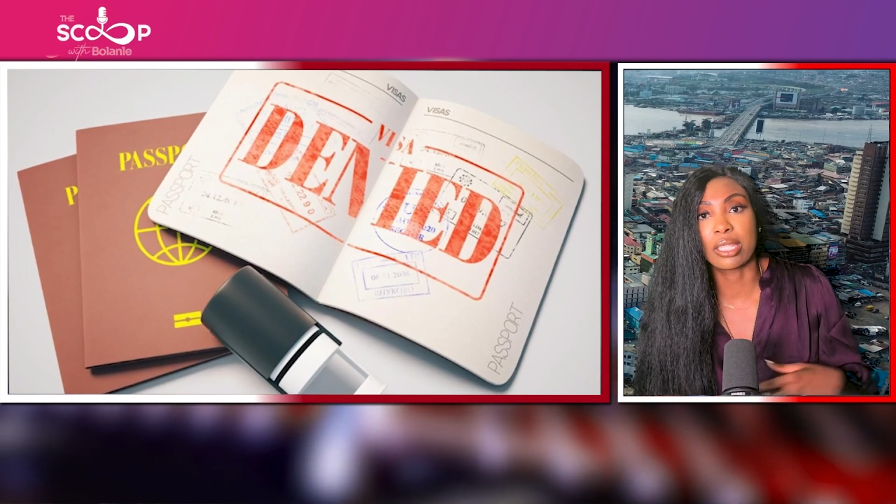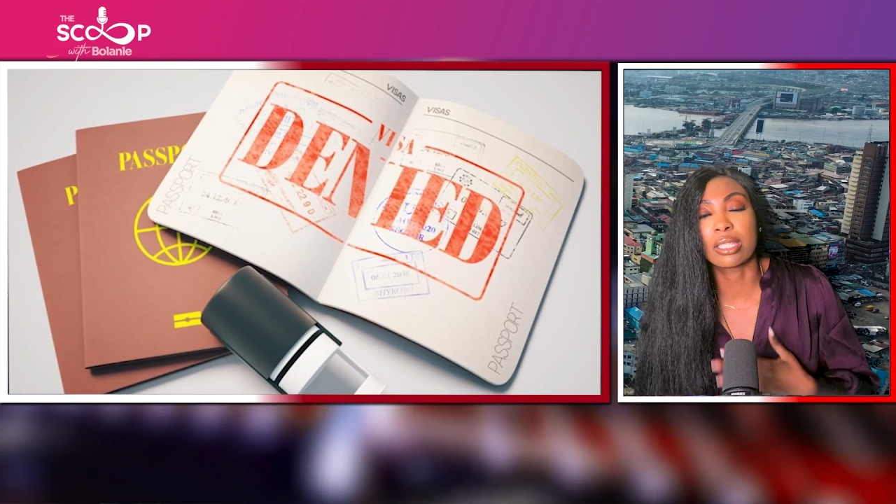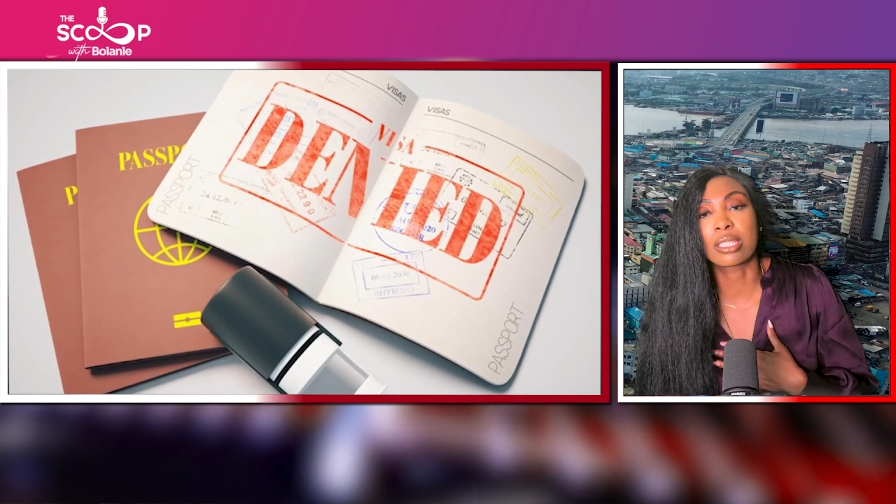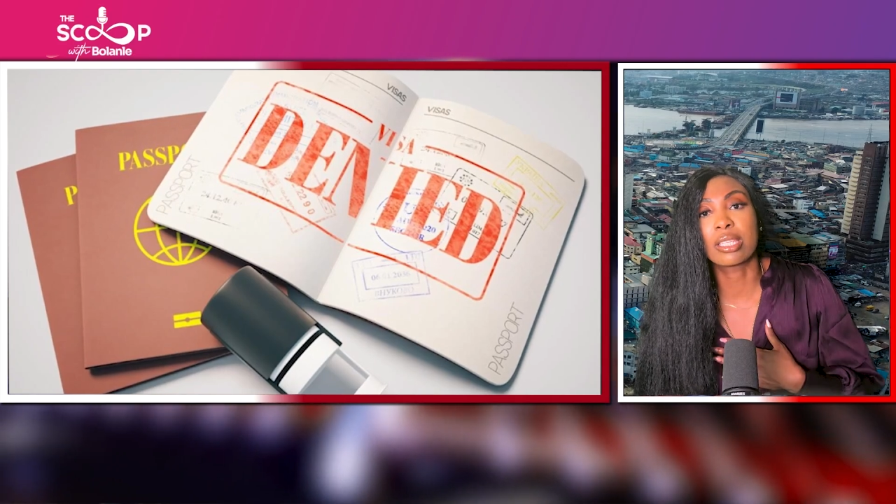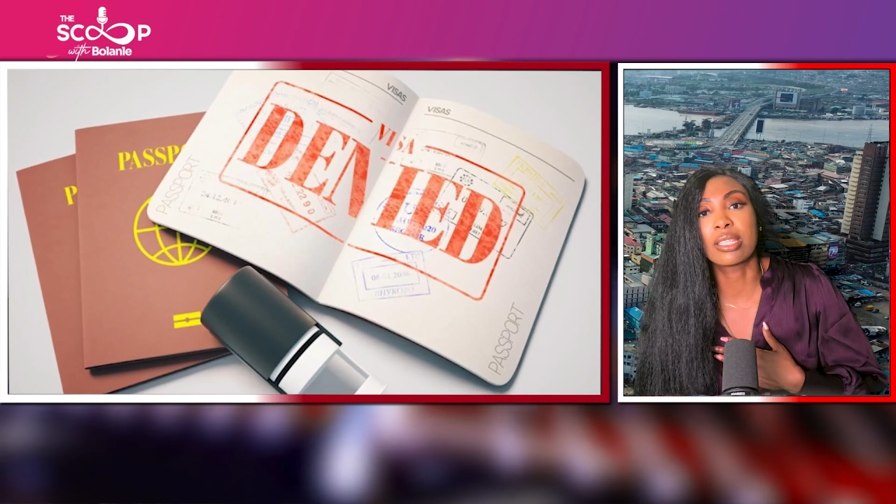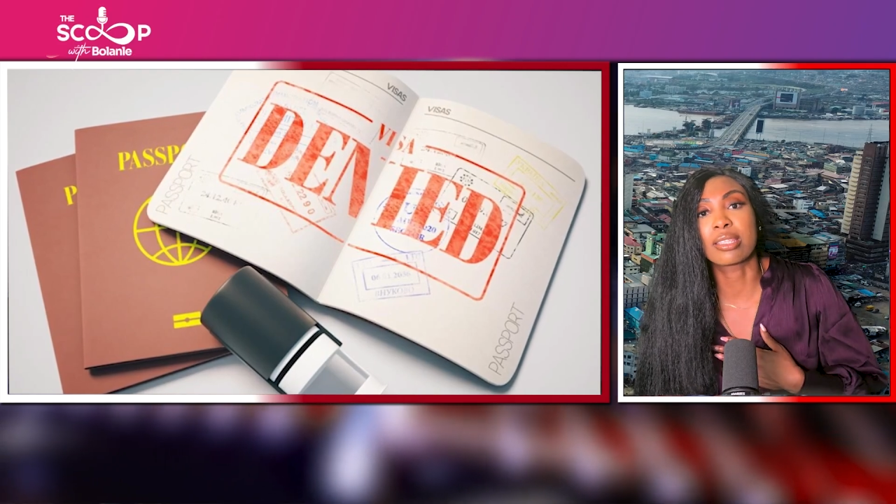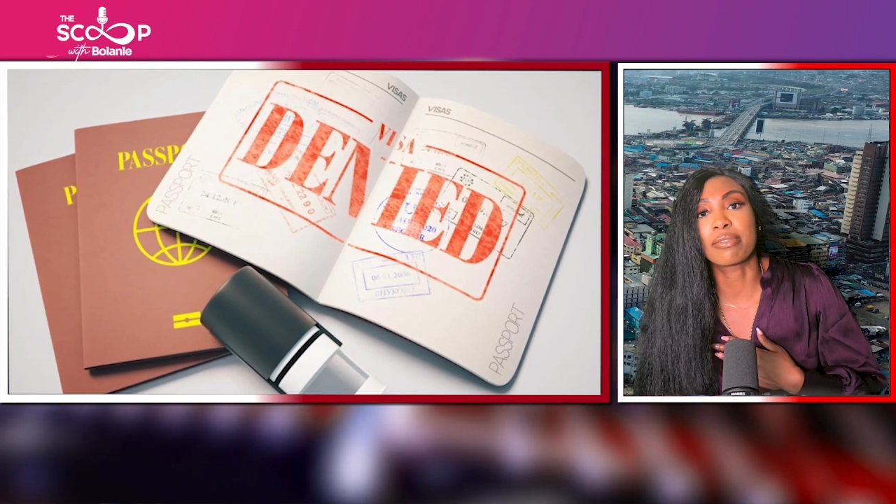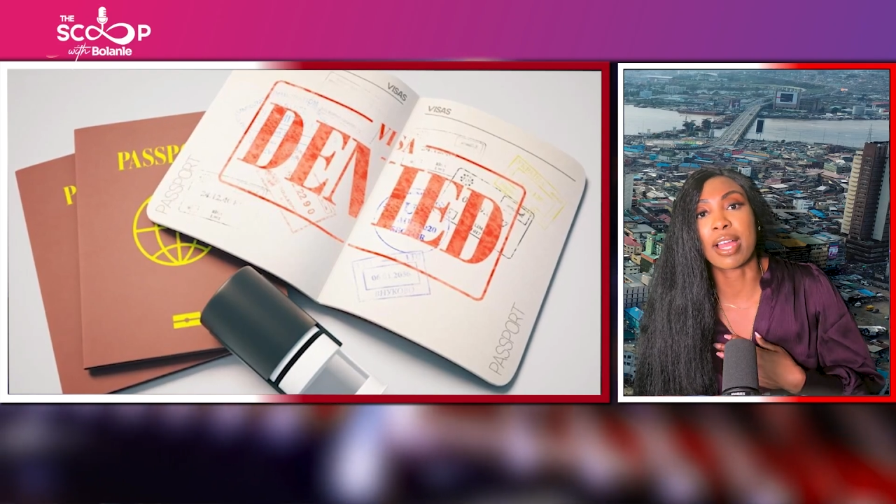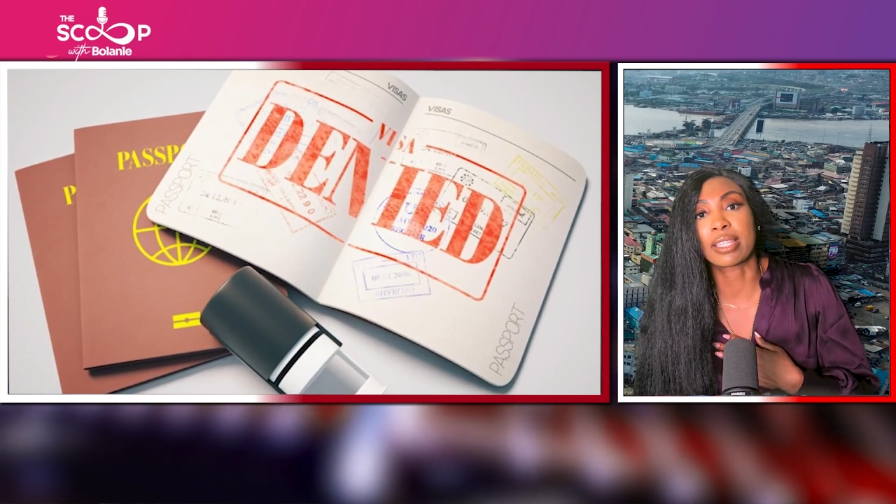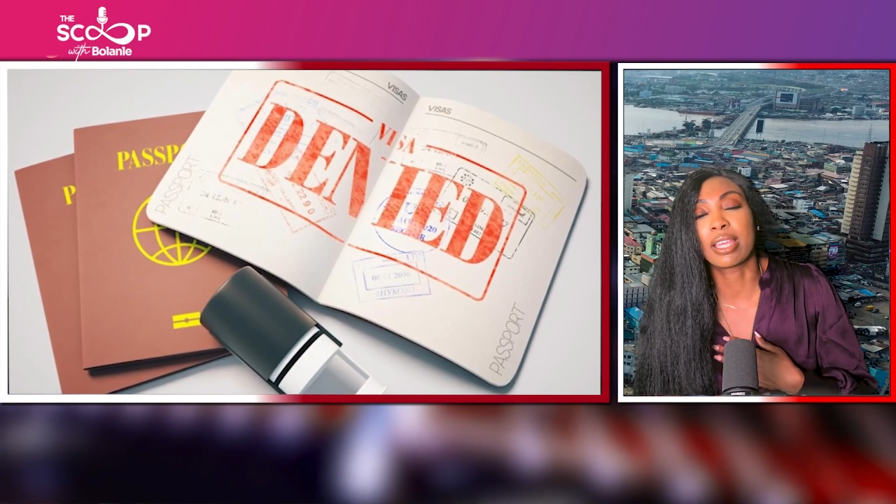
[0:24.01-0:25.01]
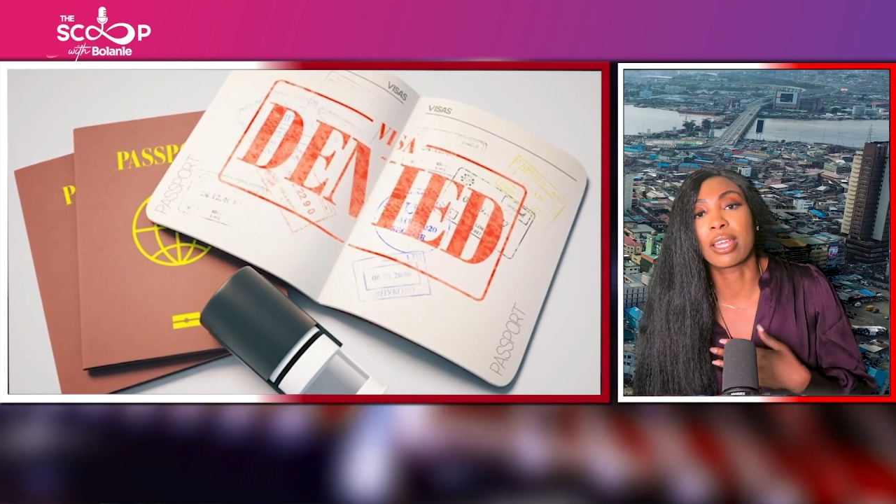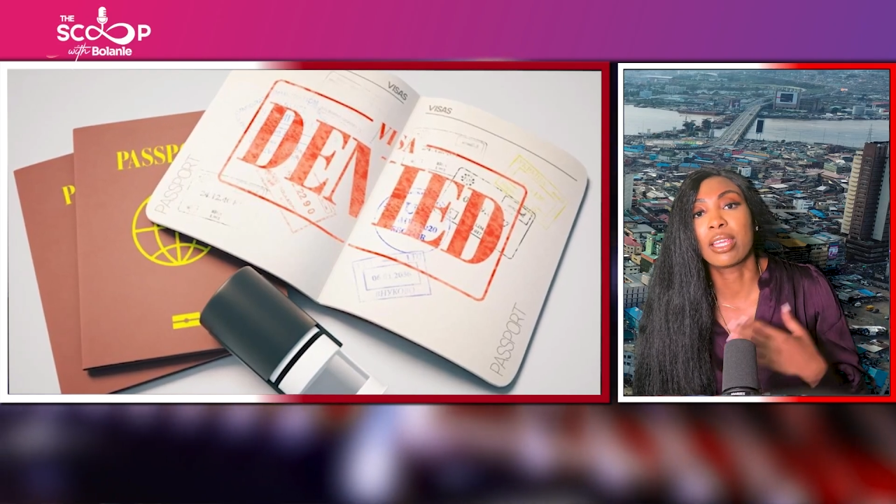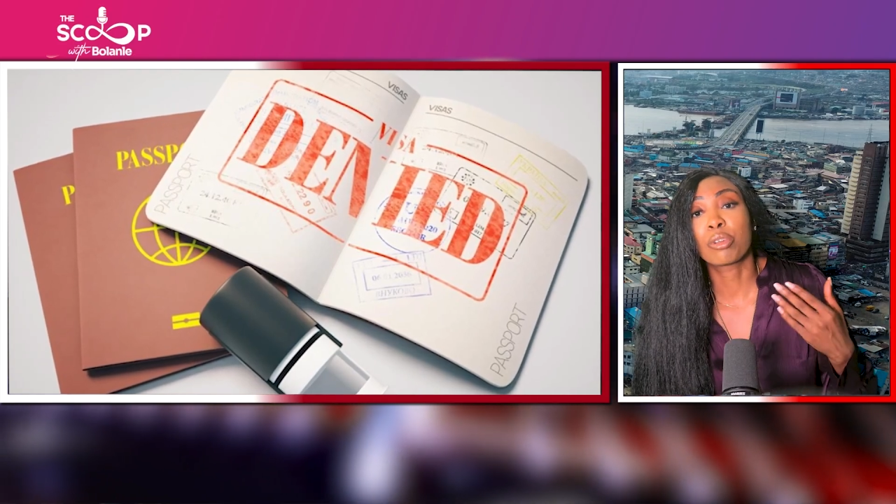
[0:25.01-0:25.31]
This is the fact that